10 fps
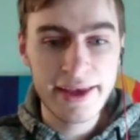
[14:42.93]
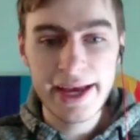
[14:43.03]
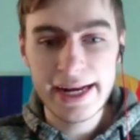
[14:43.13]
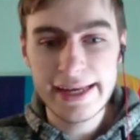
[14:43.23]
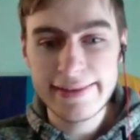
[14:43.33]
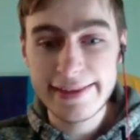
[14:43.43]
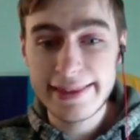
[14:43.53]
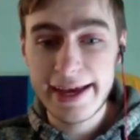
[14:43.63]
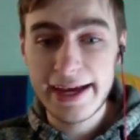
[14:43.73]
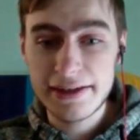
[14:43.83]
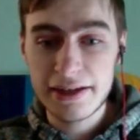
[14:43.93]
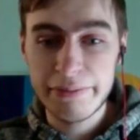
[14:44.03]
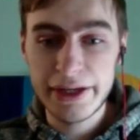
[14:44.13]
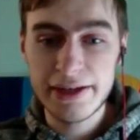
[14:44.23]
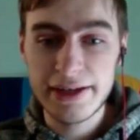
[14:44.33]
And I think that
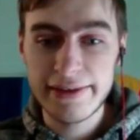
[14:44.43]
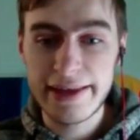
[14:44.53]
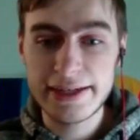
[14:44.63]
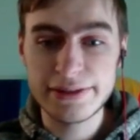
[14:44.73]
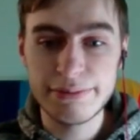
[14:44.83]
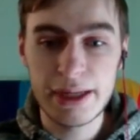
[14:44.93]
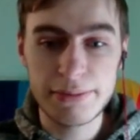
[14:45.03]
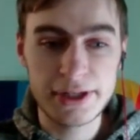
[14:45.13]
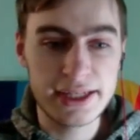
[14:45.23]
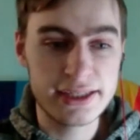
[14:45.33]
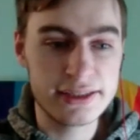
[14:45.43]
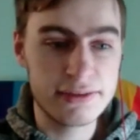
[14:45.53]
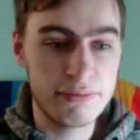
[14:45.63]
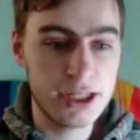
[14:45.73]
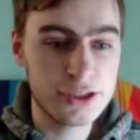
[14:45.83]
committing that to memory is
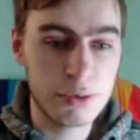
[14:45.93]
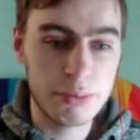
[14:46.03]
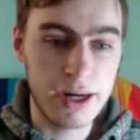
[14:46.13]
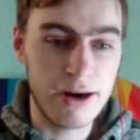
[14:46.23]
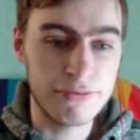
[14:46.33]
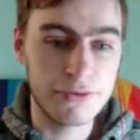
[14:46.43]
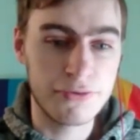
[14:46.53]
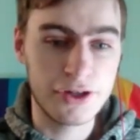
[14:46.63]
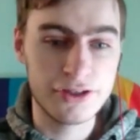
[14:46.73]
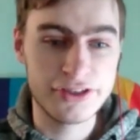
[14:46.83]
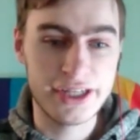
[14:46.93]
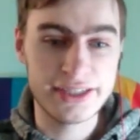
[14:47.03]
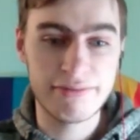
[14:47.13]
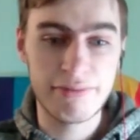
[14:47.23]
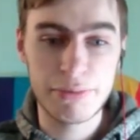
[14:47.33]
much more powerful for your
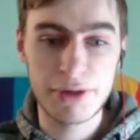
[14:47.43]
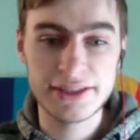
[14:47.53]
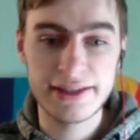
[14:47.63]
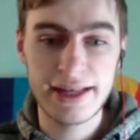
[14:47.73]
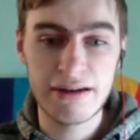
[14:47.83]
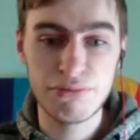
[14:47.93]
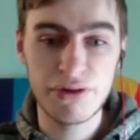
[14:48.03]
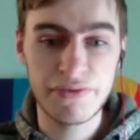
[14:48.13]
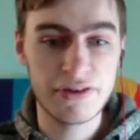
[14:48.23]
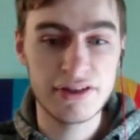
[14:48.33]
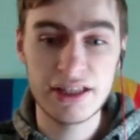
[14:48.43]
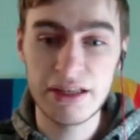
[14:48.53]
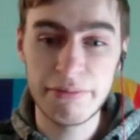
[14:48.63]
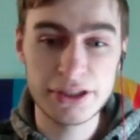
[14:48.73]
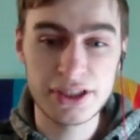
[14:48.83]
chess than memorizing that on move 13
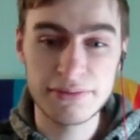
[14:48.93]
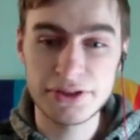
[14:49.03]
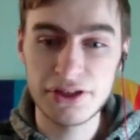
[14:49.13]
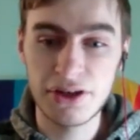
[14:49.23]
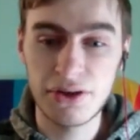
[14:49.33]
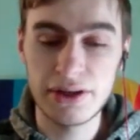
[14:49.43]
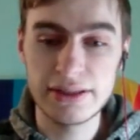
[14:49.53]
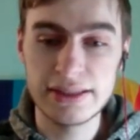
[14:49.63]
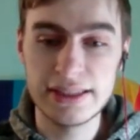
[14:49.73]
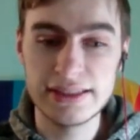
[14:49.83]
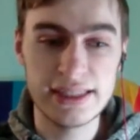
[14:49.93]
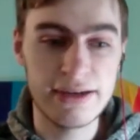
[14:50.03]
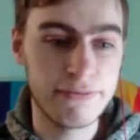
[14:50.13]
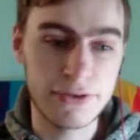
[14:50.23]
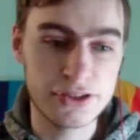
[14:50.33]
the bishop should go on
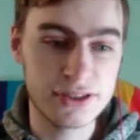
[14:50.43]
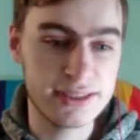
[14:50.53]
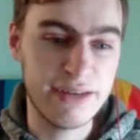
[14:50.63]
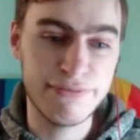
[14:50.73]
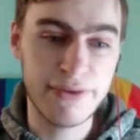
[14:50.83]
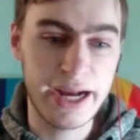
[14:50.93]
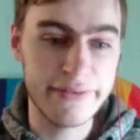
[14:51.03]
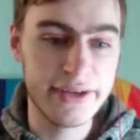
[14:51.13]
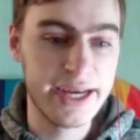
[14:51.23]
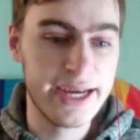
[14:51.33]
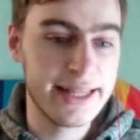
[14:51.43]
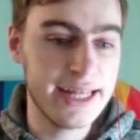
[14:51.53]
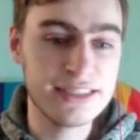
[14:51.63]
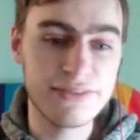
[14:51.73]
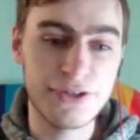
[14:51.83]
d7 versus f5.
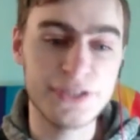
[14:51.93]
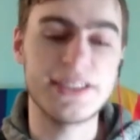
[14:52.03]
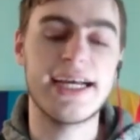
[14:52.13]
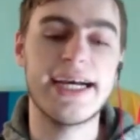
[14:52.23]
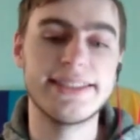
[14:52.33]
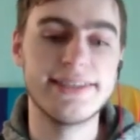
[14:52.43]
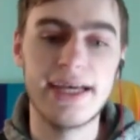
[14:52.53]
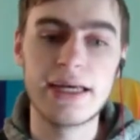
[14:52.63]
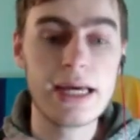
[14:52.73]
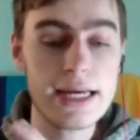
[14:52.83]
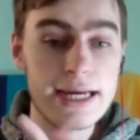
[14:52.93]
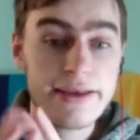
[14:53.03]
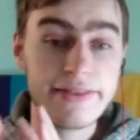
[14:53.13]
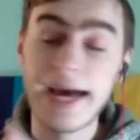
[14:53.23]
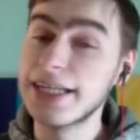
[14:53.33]
That's the first thing I'd say.
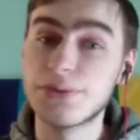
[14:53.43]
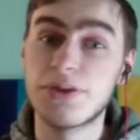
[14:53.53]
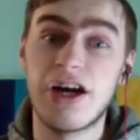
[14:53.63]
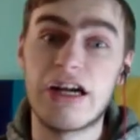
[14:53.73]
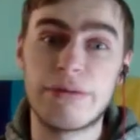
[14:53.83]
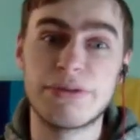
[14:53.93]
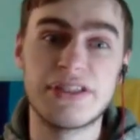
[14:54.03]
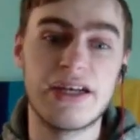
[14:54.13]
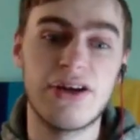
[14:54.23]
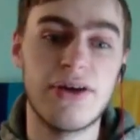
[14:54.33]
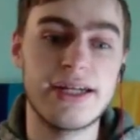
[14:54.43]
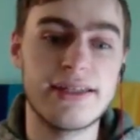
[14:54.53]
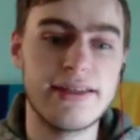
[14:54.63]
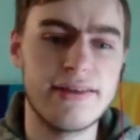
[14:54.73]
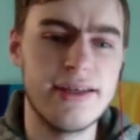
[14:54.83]
That is 100% correct,
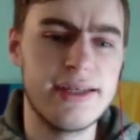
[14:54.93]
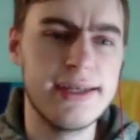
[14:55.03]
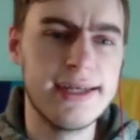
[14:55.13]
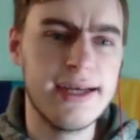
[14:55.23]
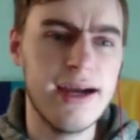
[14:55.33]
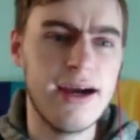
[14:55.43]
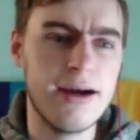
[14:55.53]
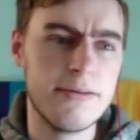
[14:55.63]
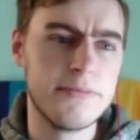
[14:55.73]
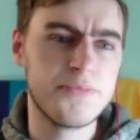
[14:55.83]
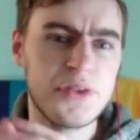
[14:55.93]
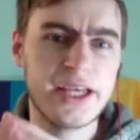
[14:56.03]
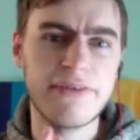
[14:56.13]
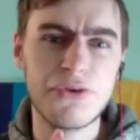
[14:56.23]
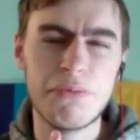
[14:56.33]
I think.
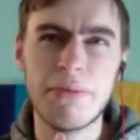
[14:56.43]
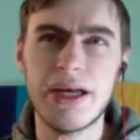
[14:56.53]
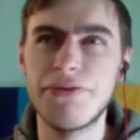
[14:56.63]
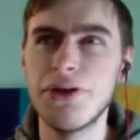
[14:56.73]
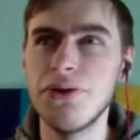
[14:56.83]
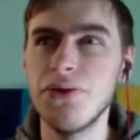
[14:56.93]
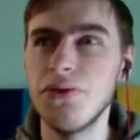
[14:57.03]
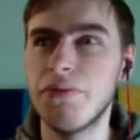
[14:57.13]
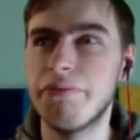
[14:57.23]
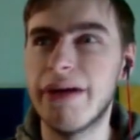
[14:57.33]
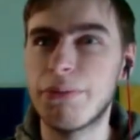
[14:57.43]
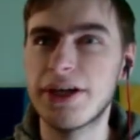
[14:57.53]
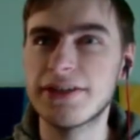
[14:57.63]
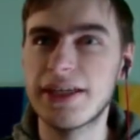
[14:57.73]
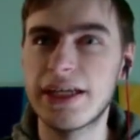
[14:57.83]
If you memorize